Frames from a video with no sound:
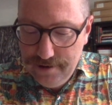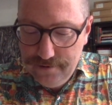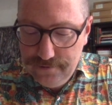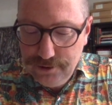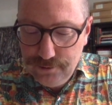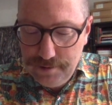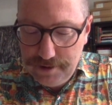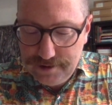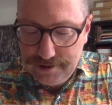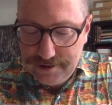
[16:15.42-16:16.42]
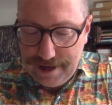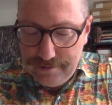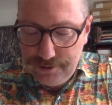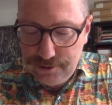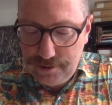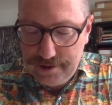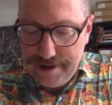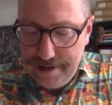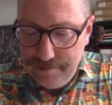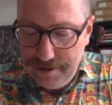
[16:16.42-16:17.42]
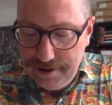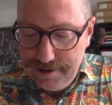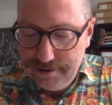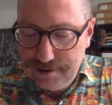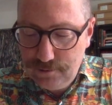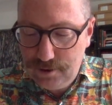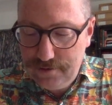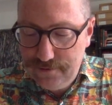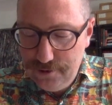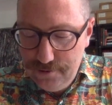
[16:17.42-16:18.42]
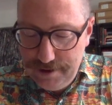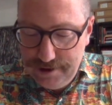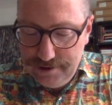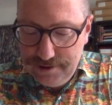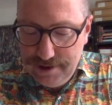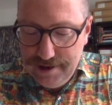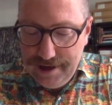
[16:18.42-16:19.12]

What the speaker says: First, we must establish what a name is and what a verb is,